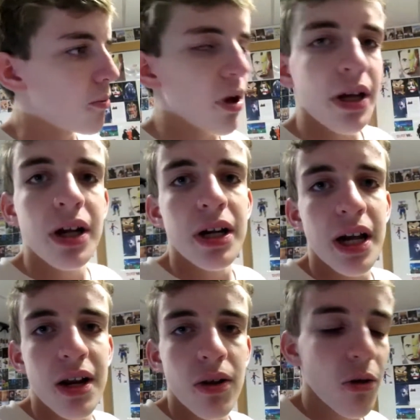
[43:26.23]
Probably going to
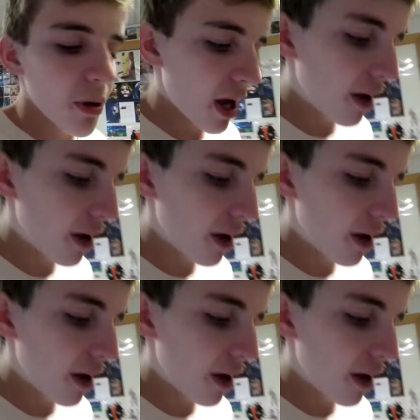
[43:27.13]
get it a little bit